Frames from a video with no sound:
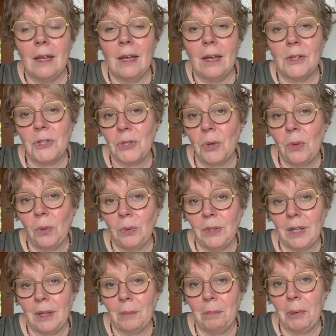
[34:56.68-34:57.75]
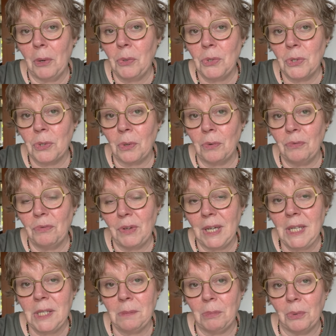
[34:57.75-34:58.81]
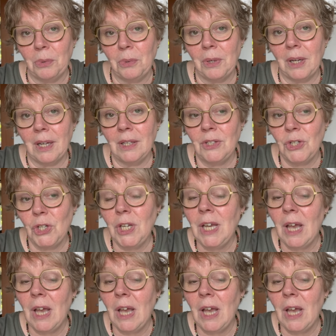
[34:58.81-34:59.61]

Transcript: saw the post on Facebook and she